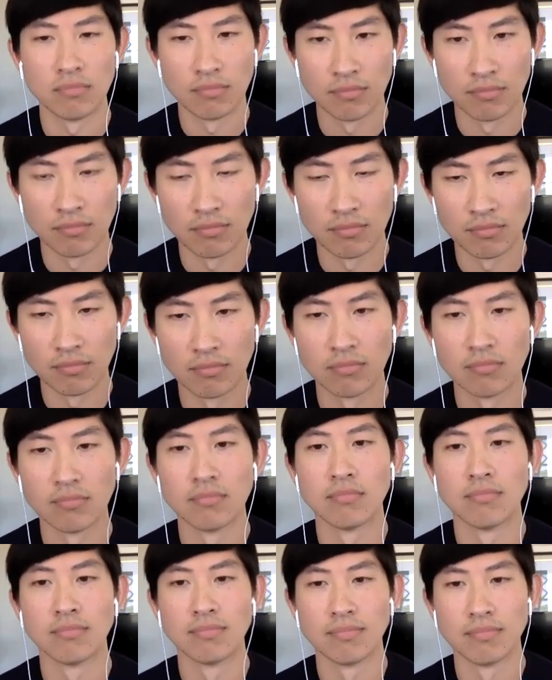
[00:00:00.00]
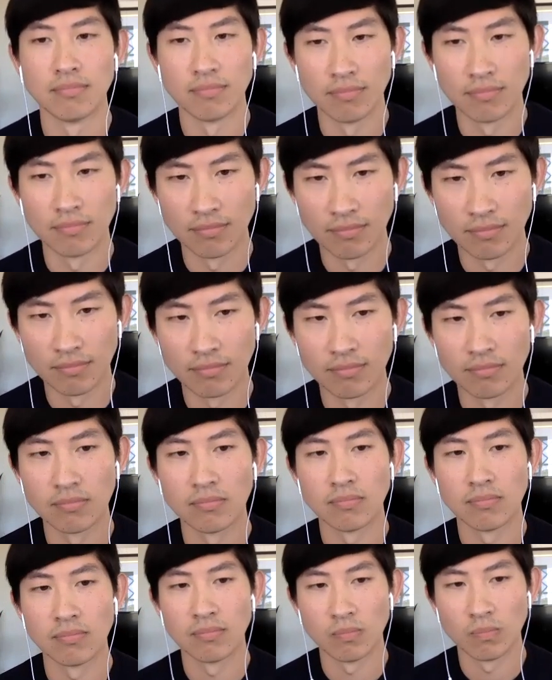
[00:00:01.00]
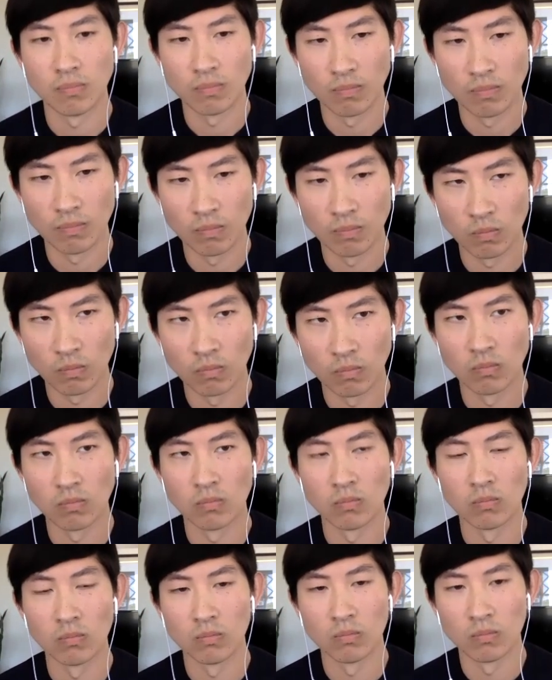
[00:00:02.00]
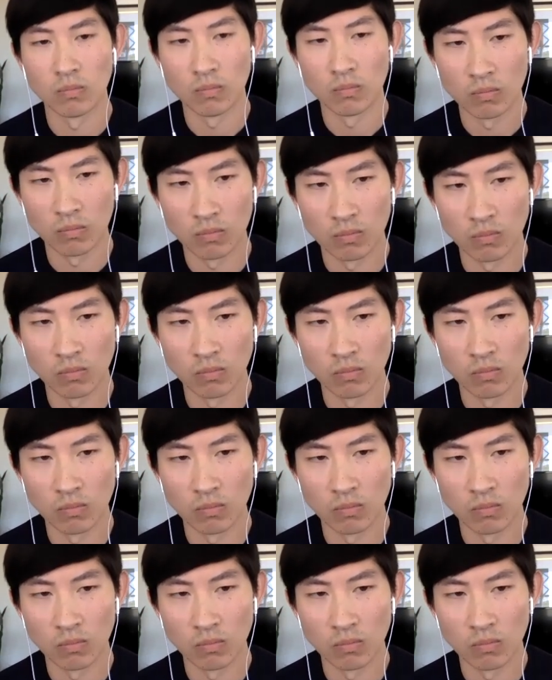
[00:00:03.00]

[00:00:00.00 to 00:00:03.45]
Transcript: (silent)